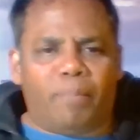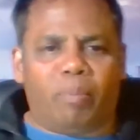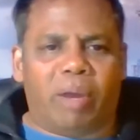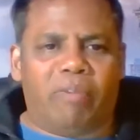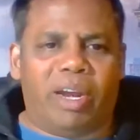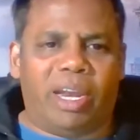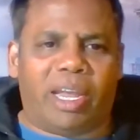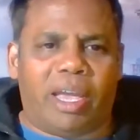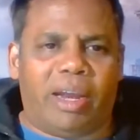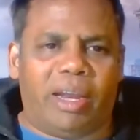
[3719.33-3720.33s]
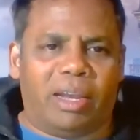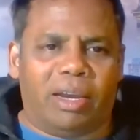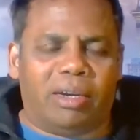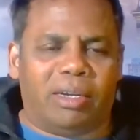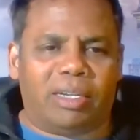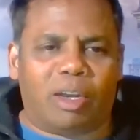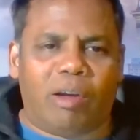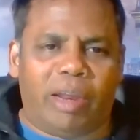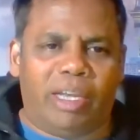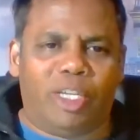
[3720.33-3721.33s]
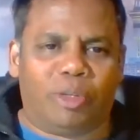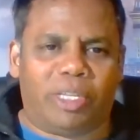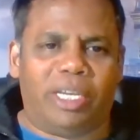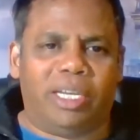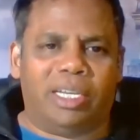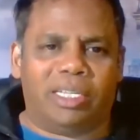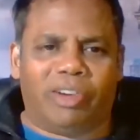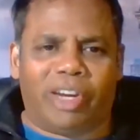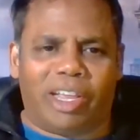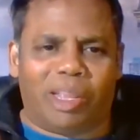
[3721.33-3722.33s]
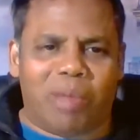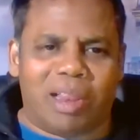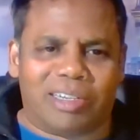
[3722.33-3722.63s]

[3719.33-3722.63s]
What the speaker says: My very caring colleague Jyoti is ringing the bell